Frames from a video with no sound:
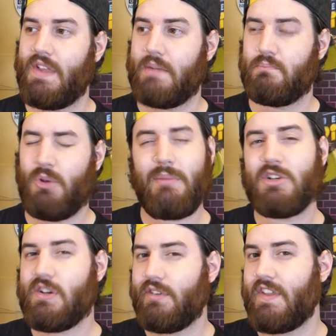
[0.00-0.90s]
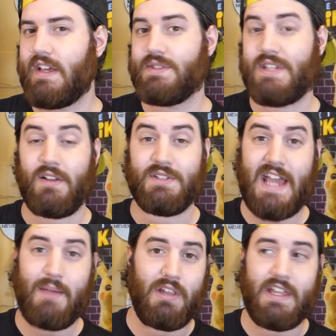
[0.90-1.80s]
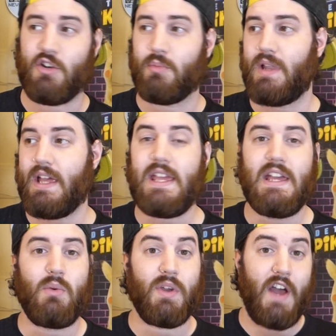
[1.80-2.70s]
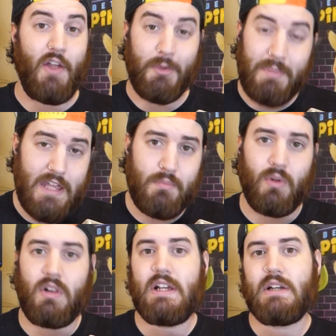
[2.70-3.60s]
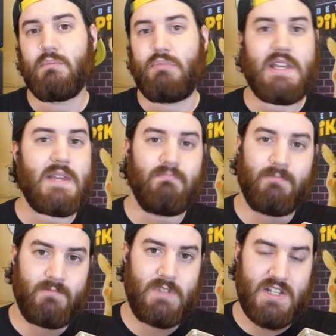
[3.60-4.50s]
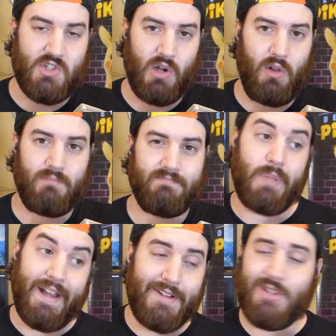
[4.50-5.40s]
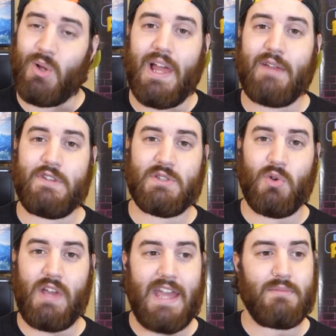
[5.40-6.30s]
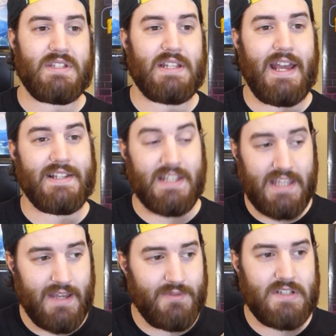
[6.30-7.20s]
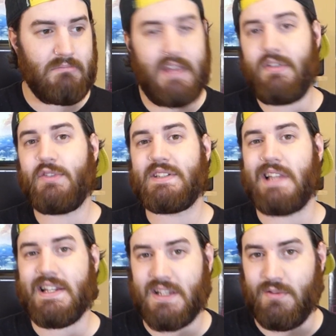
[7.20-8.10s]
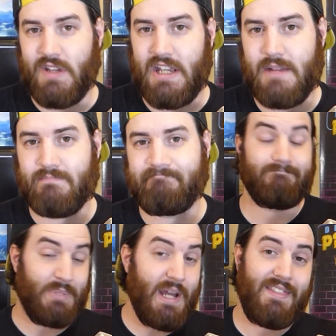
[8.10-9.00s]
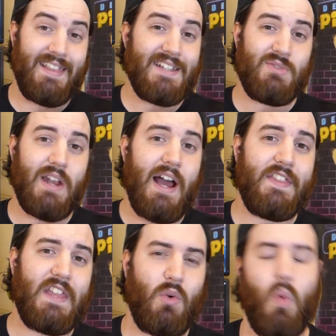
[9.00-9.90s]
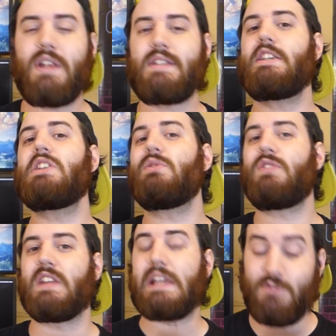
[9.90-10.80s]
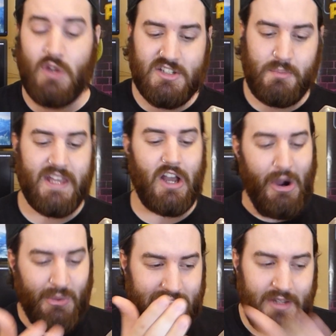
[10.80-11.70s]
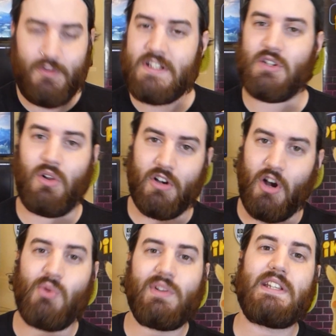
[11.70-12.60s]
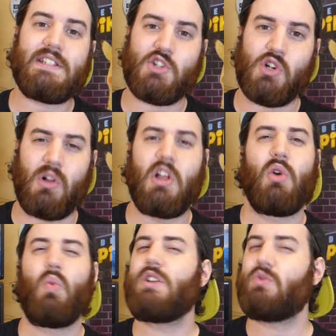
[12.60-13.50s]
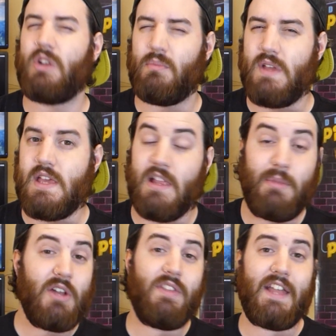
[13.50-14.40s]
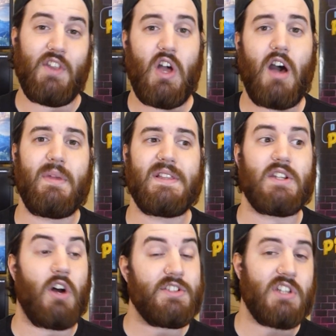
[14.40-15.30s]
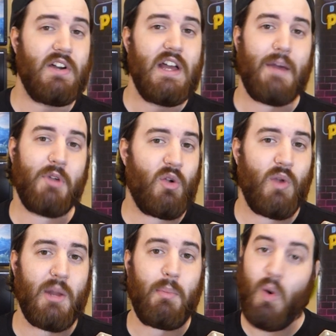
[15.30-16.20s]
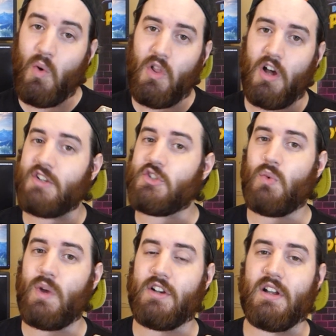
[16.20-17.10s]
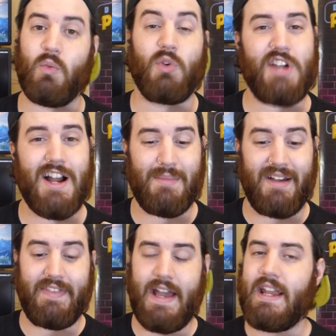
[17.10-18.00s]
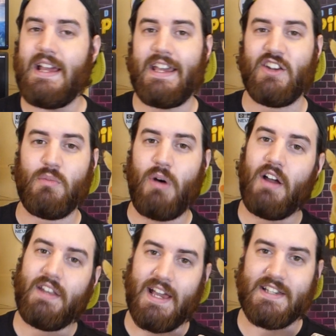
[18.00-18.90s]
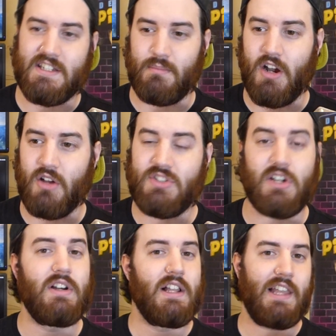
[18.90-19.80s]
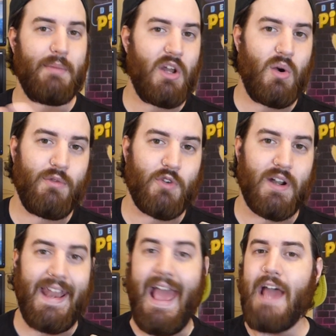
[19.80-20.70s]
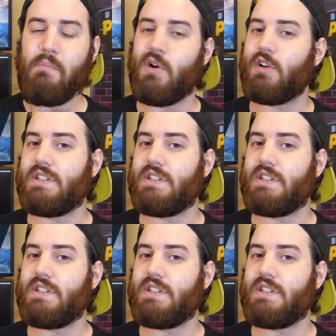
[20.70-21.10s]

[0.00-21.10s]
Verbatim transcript: and then pretty much everything else that I'll dabble in or play with other people be digital. But I also like physical games as a gift, even if it's less convenient. But that's what I think. What do you think? If you had to pick only physical or only digital, which would it be? Let me know that in the comments. And also, I'm going to run a poll on Twitter and we'll talk about that in our podcast tomorrow. So let me know over at, at Parker